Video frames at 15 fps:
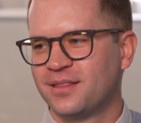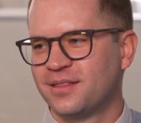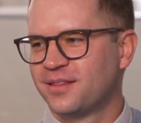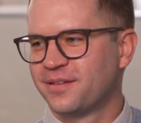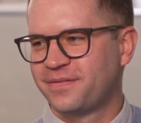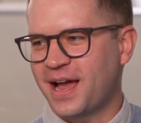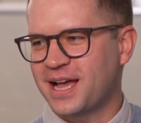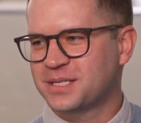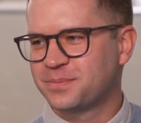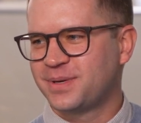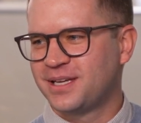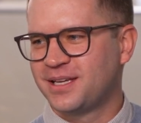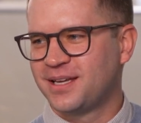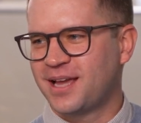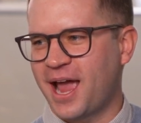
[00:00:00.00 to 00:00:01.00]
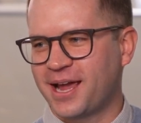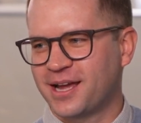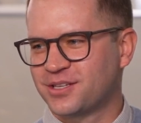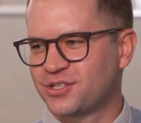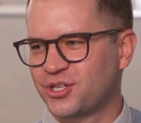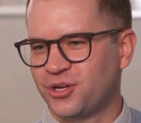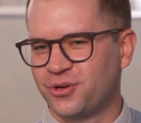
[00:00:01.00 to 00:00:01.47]
The FASB
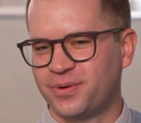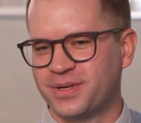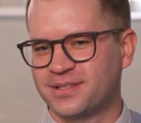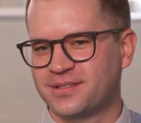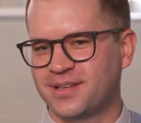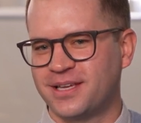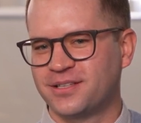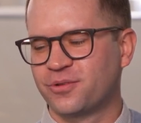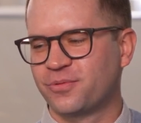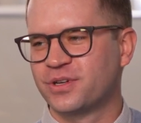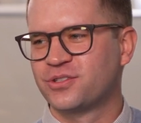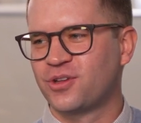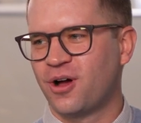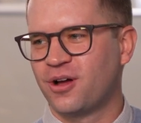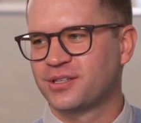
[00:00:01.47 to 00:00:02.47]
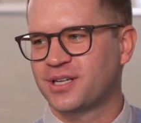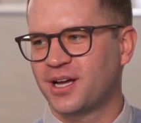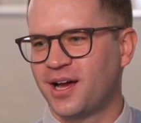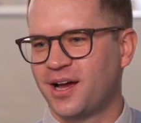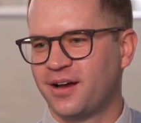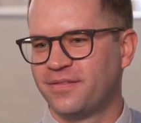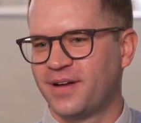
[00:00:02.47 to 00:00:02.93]
ASU is a result
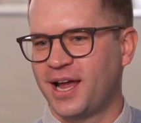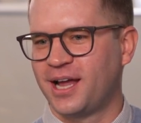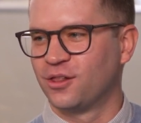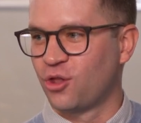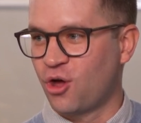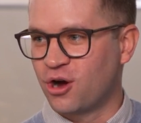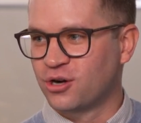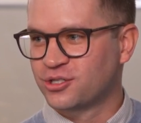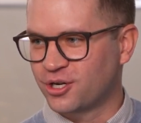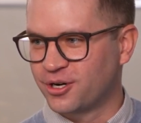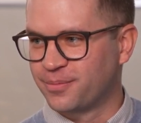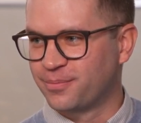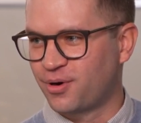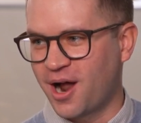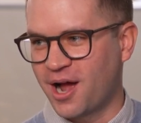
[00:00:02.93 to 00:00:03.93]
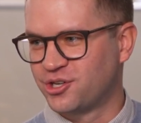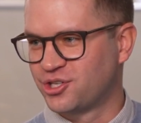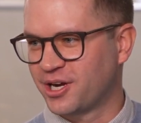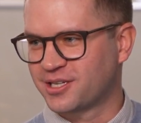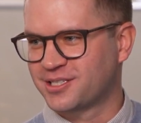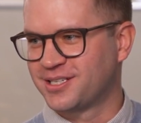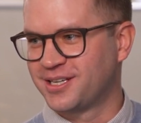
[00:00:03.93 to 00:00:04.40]
of a long-term
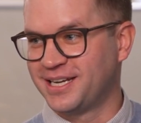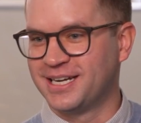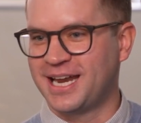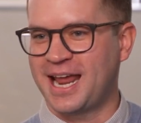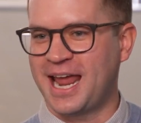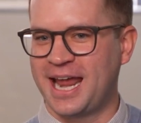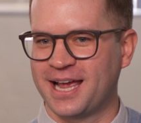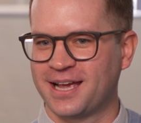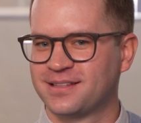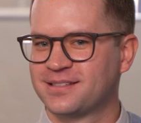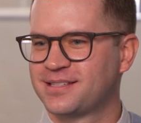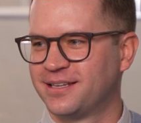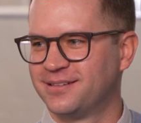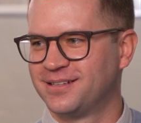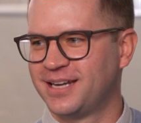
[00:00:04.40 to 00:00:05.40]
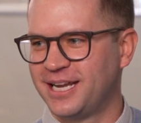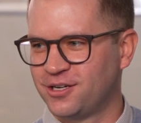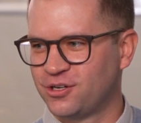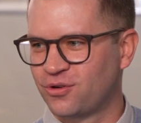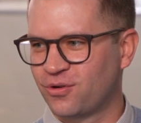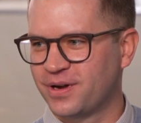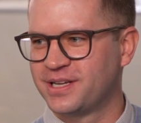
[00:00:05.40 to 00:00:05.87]
project to enhance and
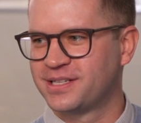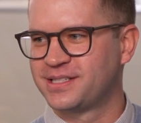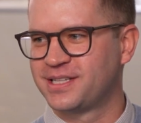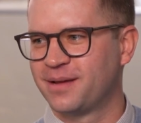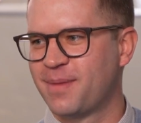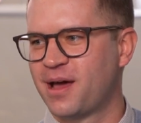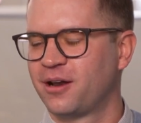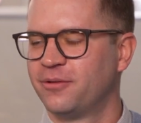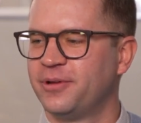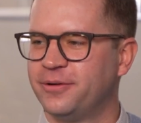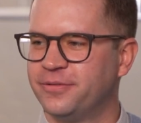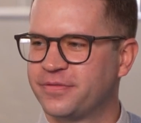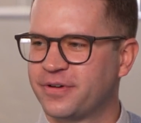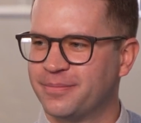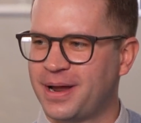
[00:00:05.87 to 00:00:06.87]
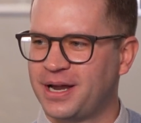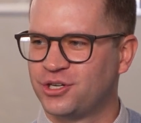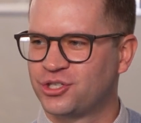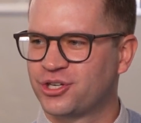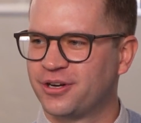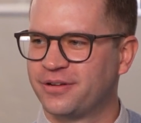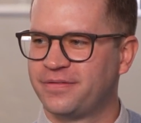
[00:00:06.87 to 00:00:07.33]
increase the amount of
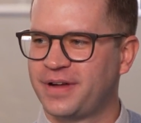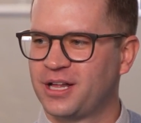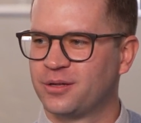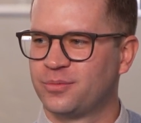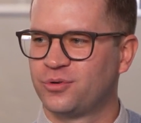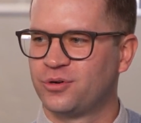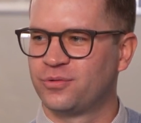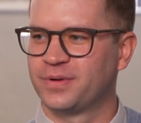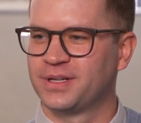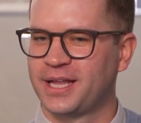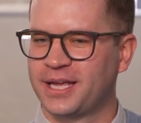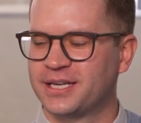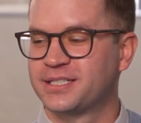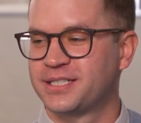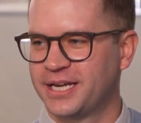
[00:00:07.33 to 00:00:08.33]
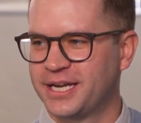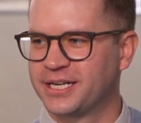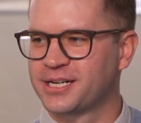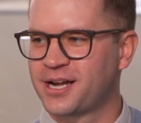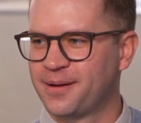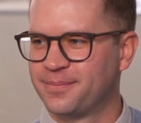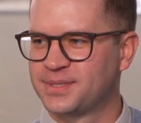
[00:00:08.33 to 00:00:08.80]
information available related to
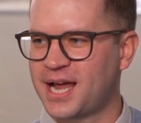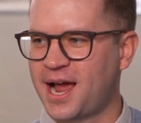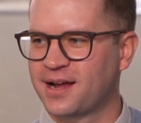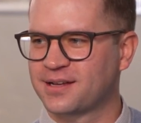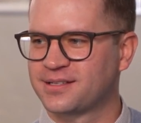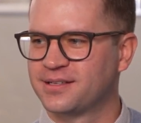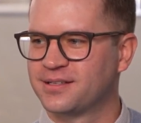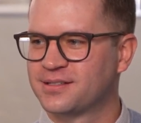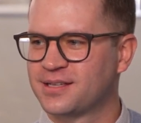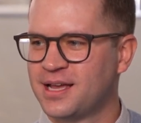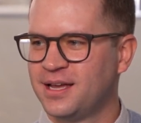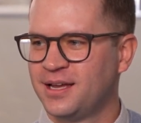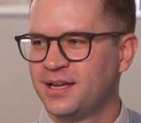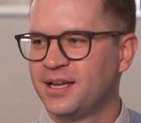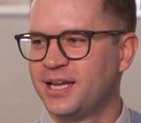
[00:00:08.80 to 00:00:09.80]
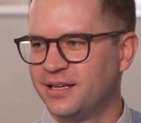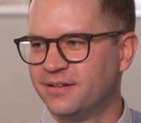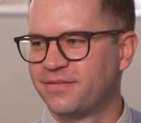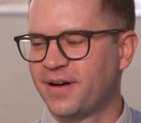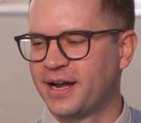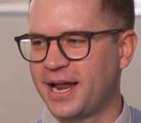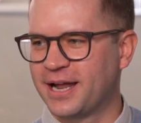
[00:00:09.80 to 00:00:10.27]
income taxes in
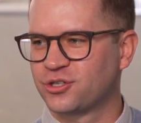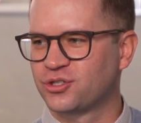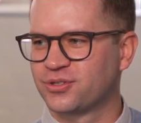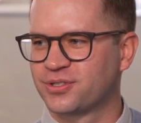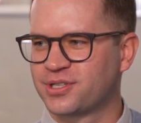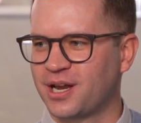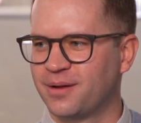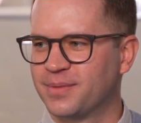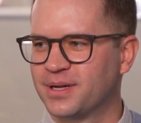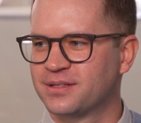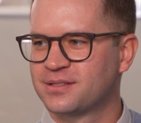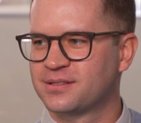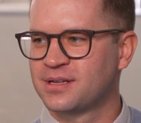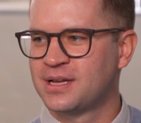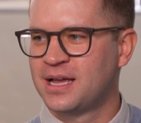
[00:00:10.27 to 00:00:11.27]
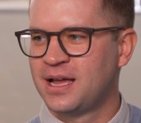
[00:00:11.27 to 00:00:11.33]
financial statements.